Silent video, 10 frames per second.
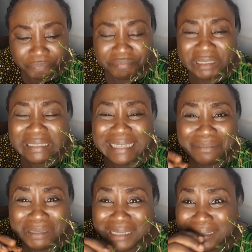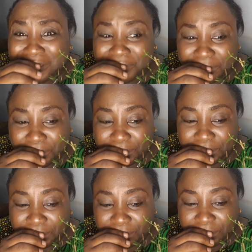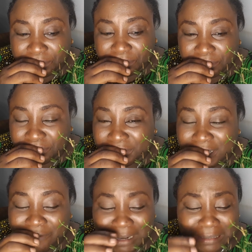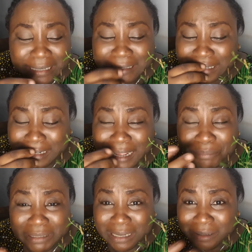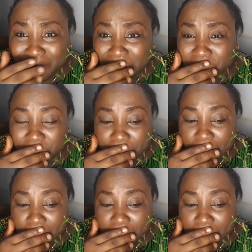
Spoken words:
it's like bitter leaf. In fact, it's exactly like bitter leaf. I don't know,